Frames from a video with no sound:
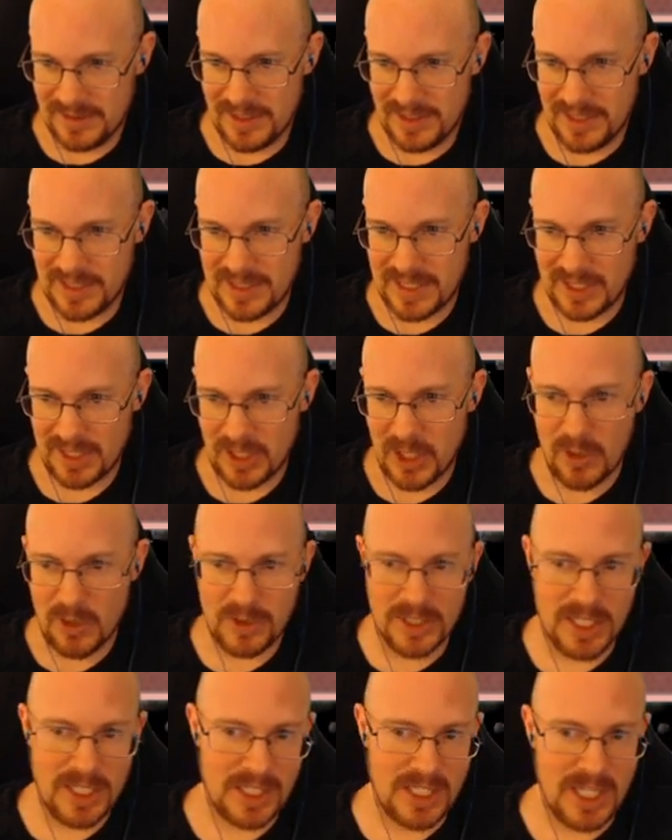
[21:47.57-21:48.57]
It's like, oh,
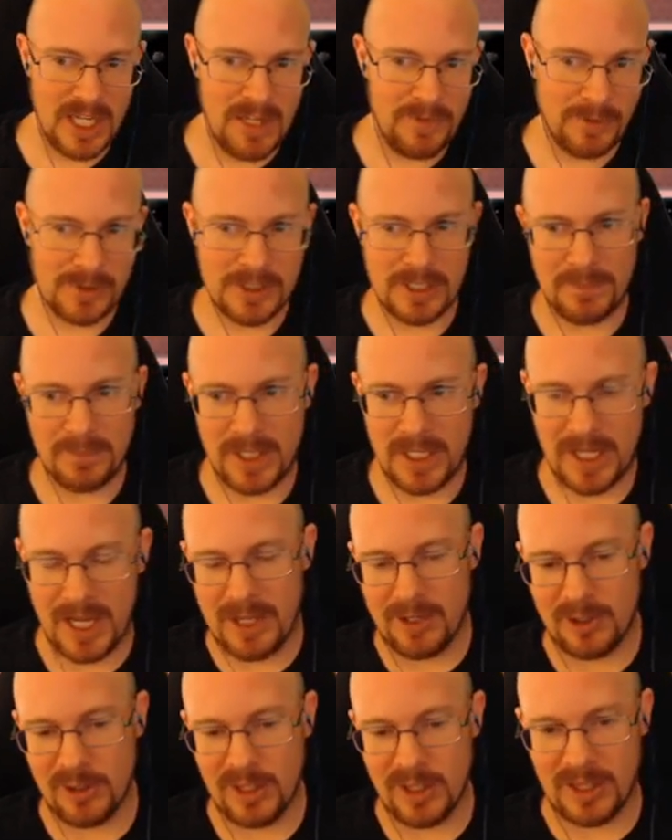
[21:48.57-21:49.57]
you need a key for something? I
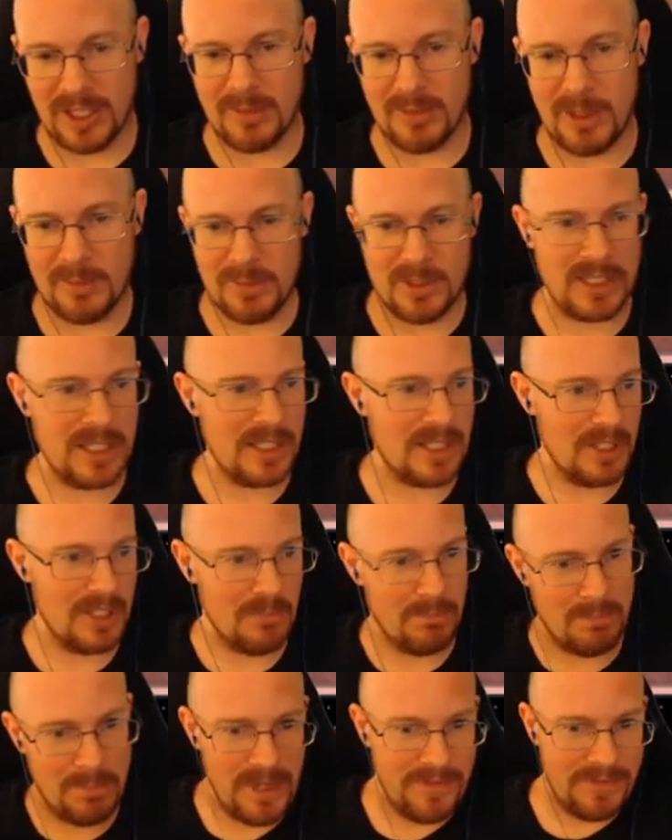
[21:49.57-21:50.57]
don't know anything about music.
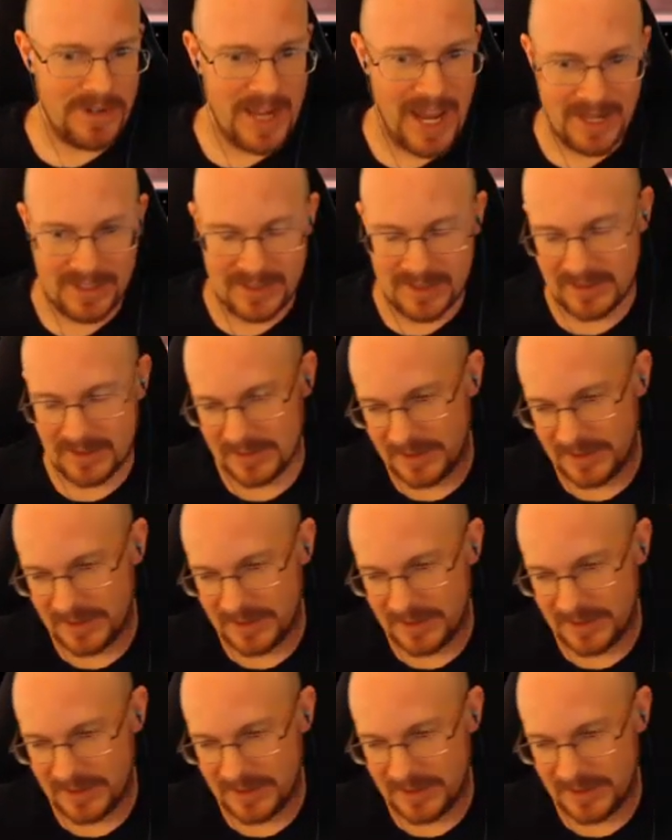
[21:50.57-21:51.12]
B flat.